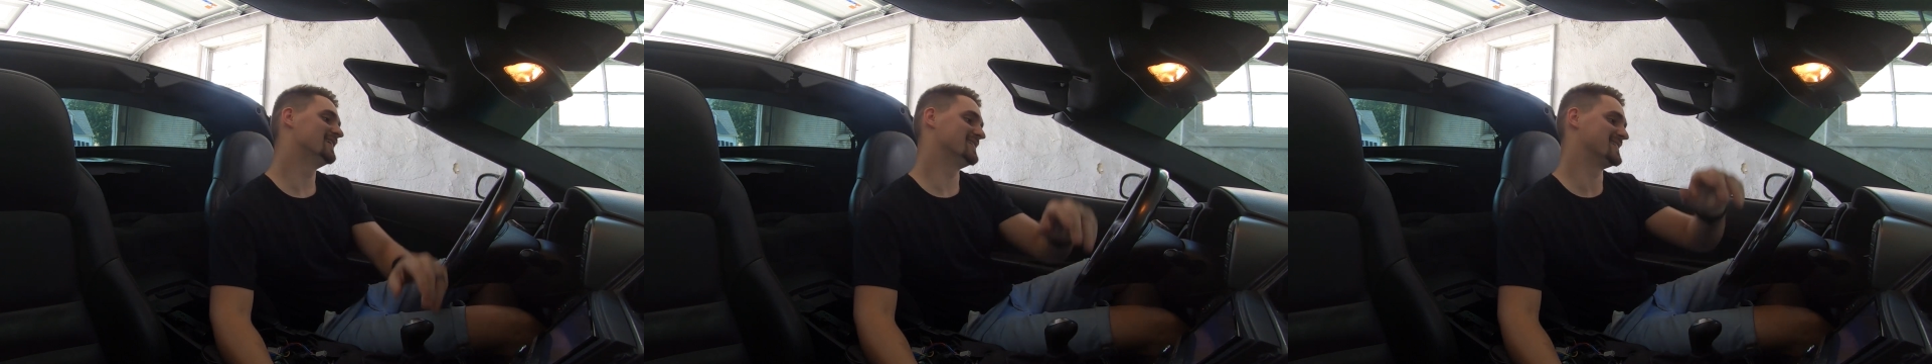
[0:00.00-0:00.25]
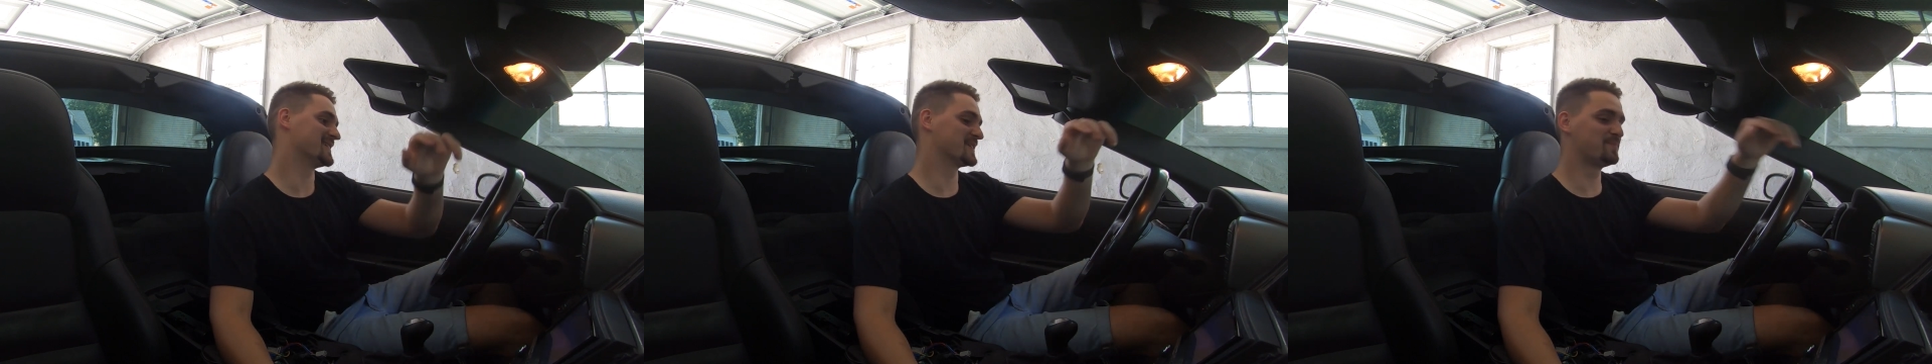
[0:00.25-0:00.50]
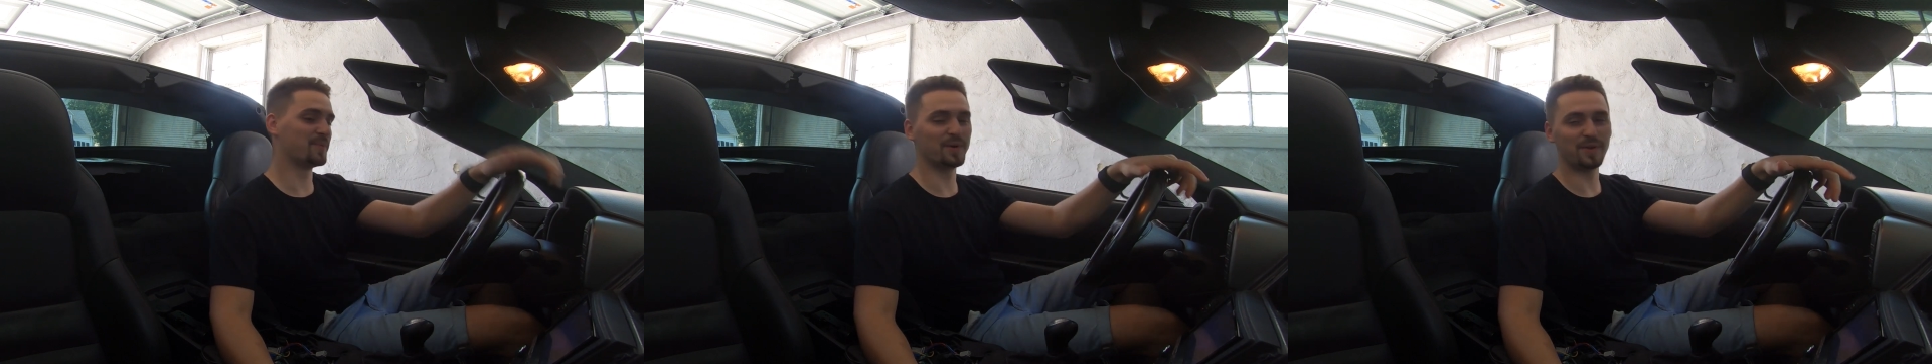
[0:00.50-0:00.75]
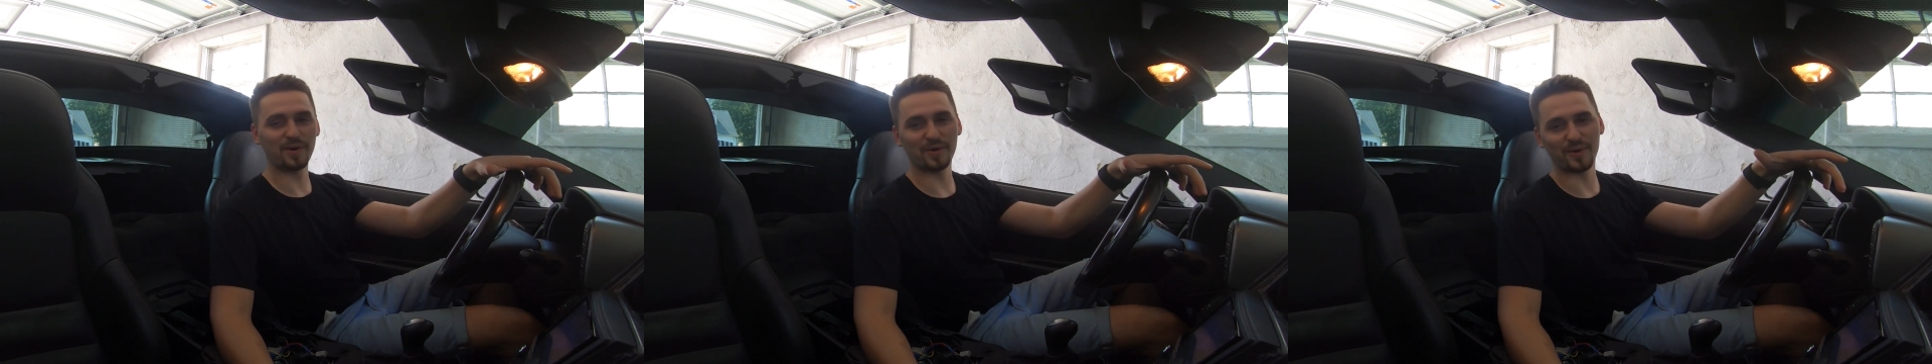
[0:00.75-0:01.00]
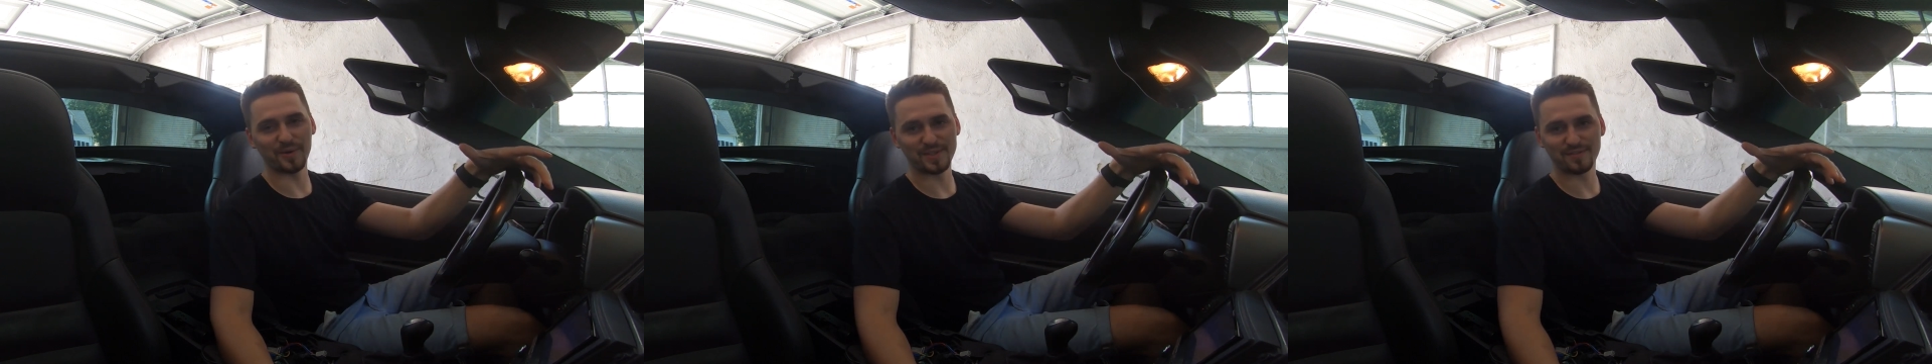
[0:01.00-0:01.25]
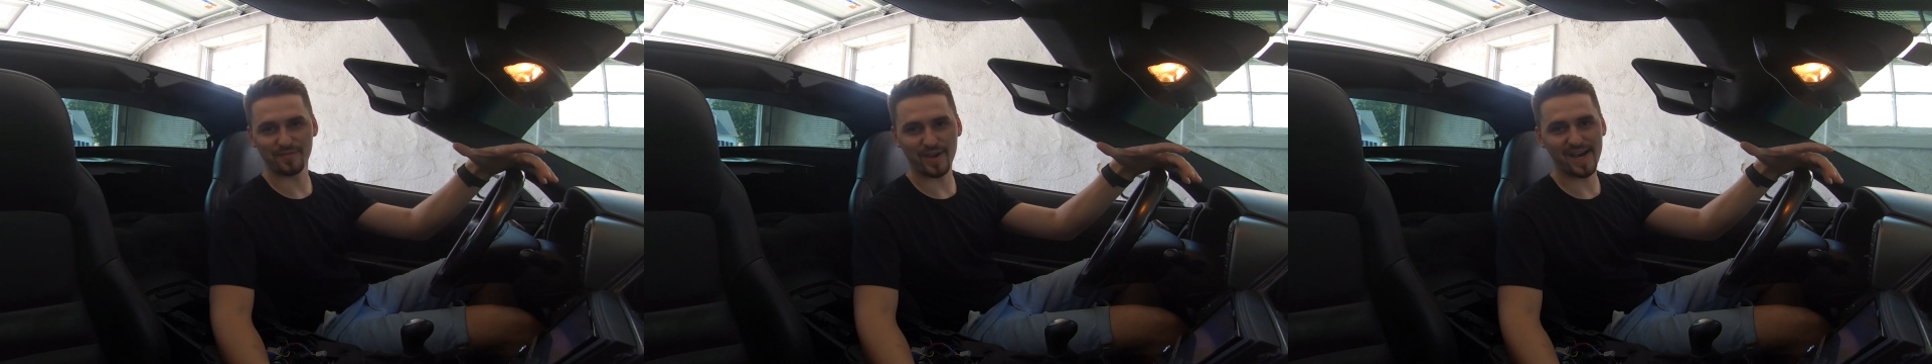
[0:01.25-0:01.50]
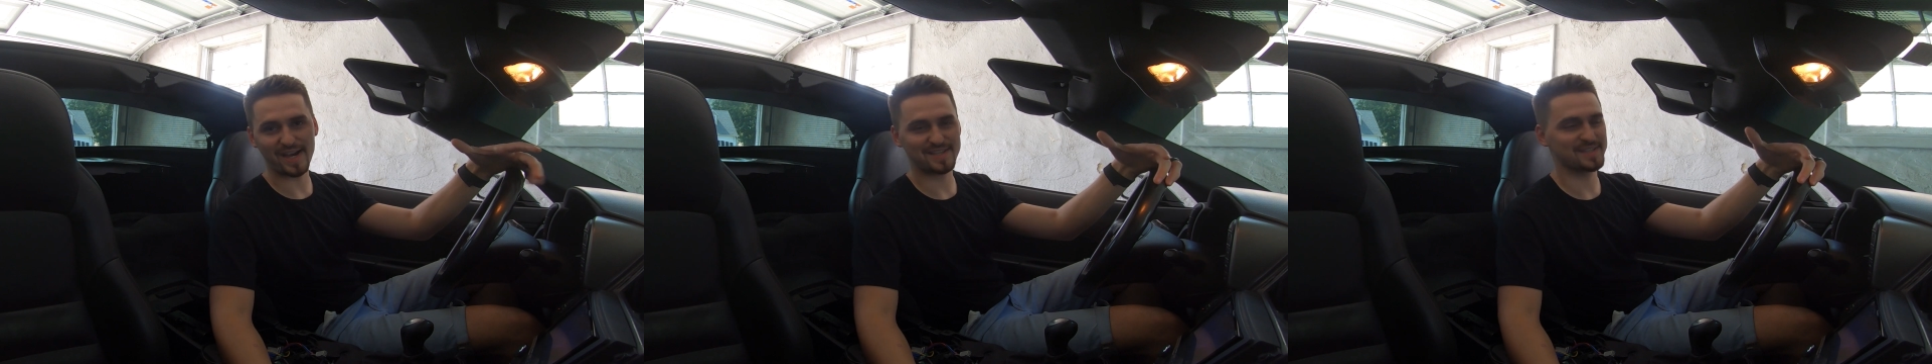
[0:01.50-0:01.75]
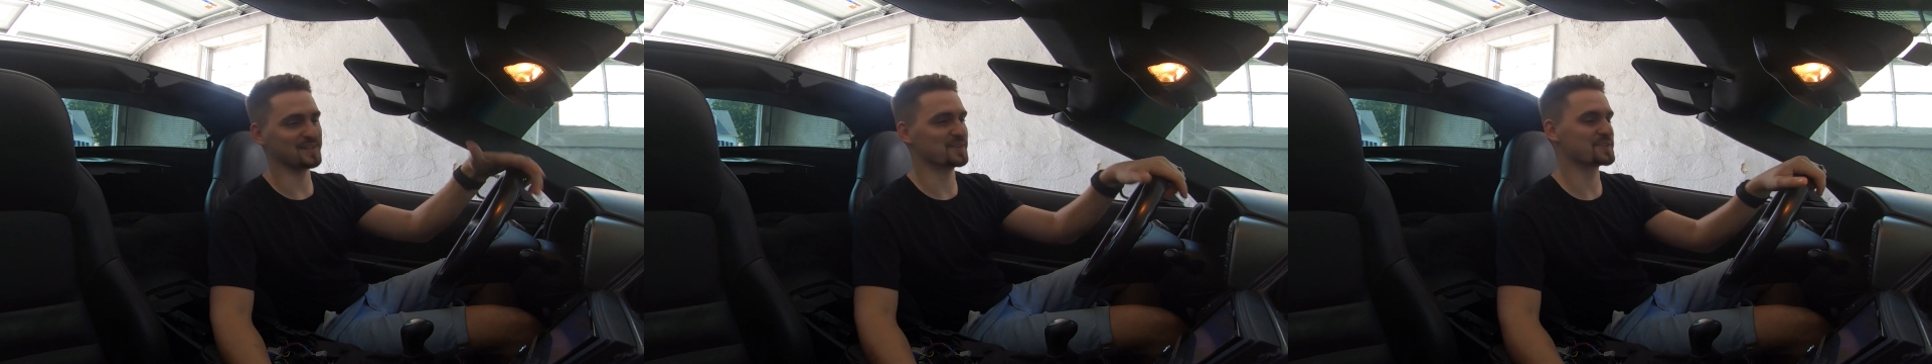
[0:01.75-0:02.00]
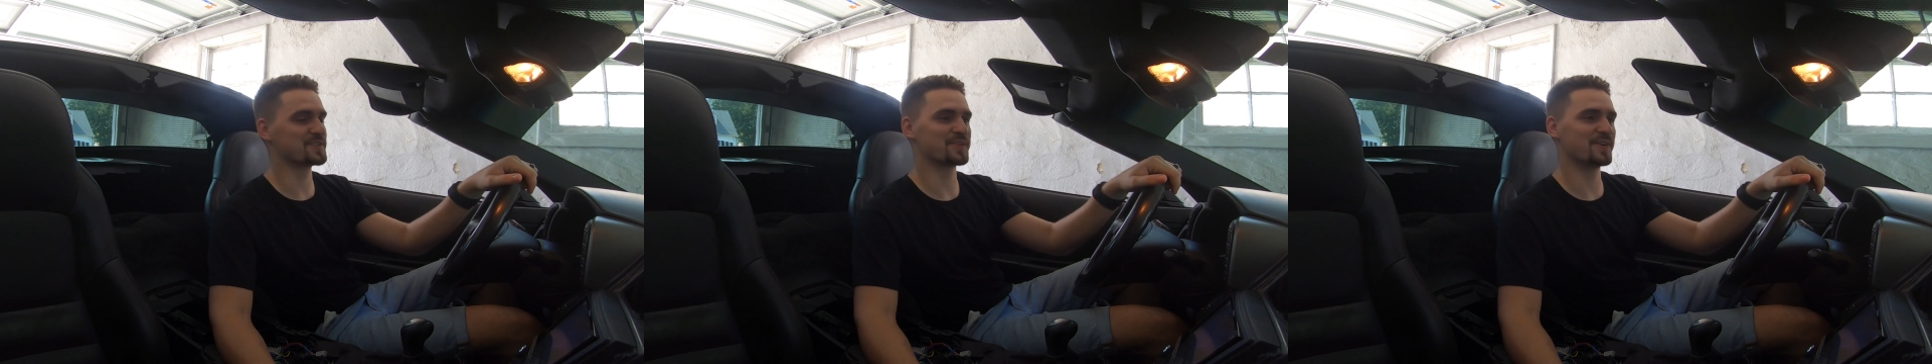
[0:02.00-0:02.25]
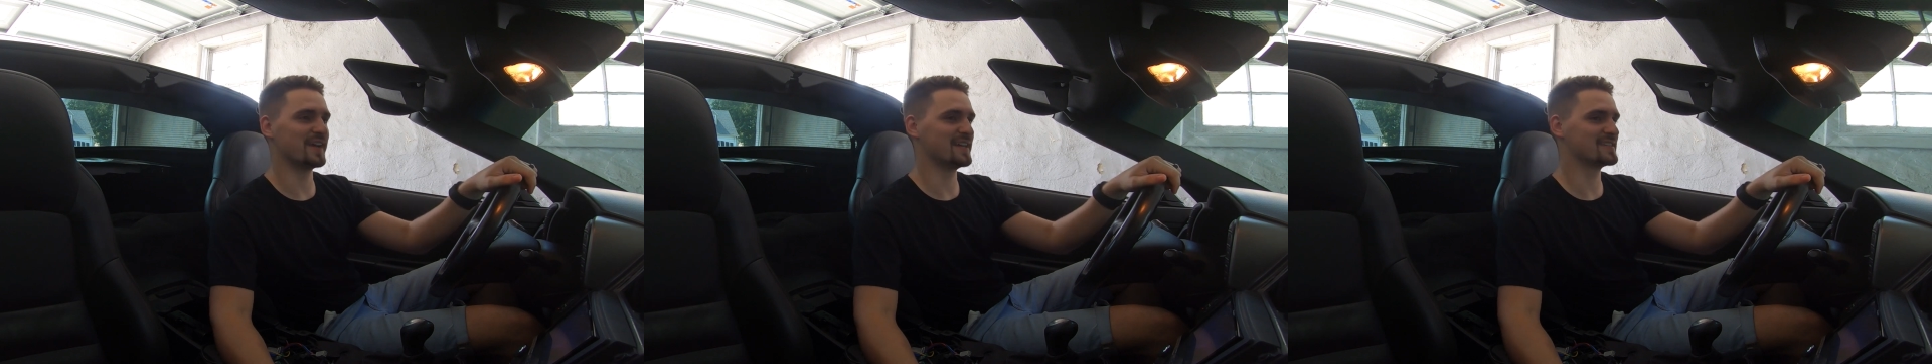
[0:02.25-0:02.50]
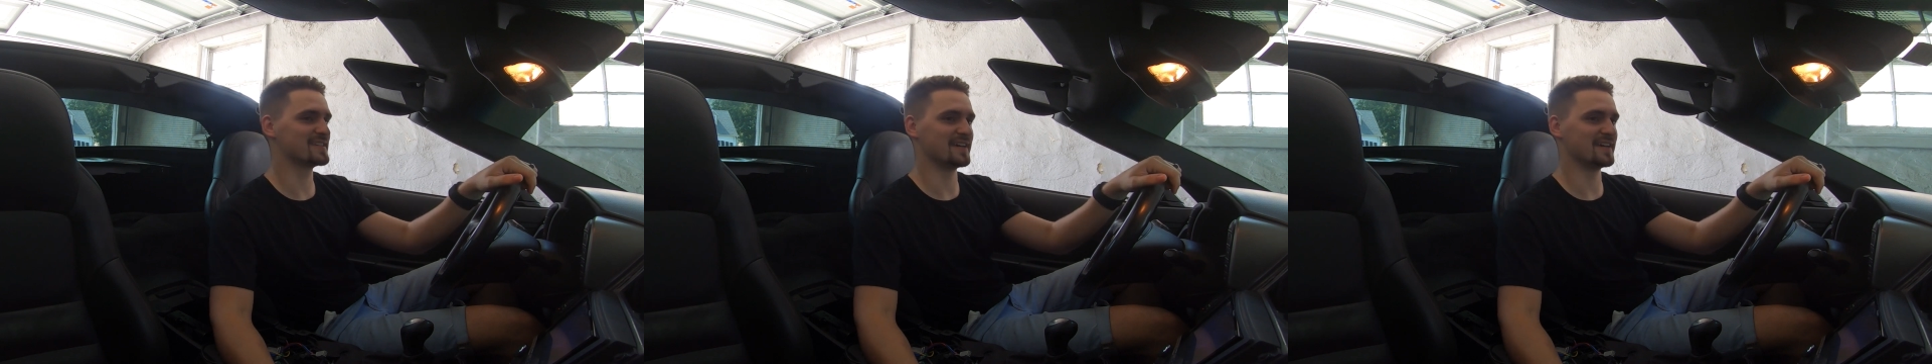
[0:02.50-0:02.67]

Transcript: 6.0, it's fast, it looks great,